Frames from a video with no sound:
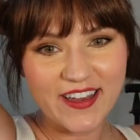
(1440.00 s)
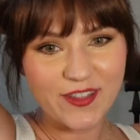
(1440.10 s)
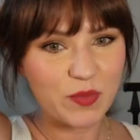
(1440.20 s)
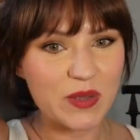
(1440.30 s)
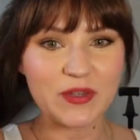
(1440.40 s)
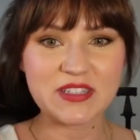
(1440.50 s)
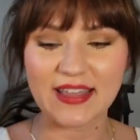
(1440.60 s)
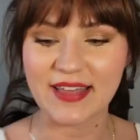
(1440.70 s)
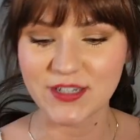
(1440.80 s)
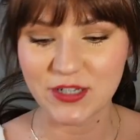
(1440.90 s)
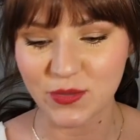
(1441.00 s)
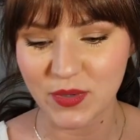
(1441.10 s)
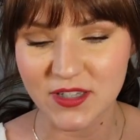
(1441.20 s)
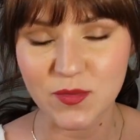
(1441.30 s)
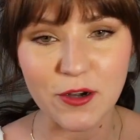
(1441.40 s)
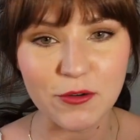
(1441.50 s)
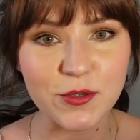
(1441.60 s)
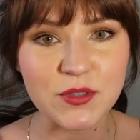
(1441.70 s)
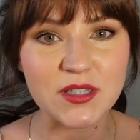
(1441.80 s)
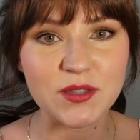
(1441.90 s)
other people say that too, because Better
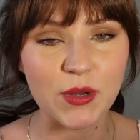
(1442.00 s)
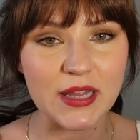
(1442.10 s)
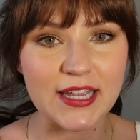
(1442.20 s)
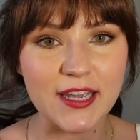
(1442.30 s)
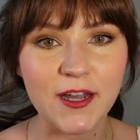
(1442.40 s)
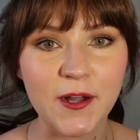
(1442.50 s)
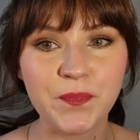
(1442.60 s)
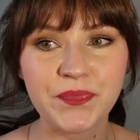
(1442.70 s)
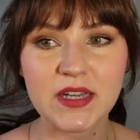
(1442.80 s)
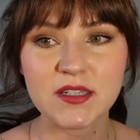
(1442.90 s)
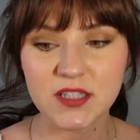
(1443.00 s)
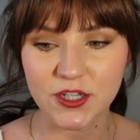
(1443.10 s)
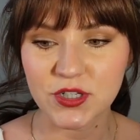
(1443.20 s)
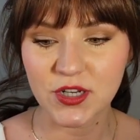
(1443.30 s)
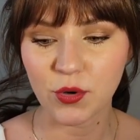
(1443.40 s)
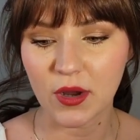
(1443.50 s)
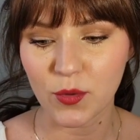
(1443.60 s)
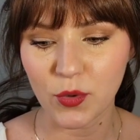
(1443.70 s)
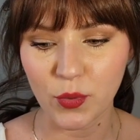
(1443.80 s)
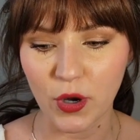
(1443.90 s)
Roots is really such an
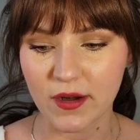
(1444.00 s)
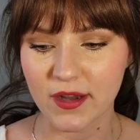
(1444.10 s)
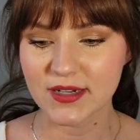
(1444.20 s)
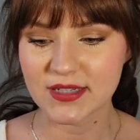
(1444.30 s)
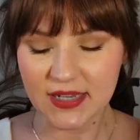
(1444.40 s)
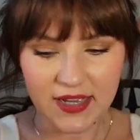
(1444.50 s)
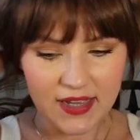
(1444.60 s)
incredible product.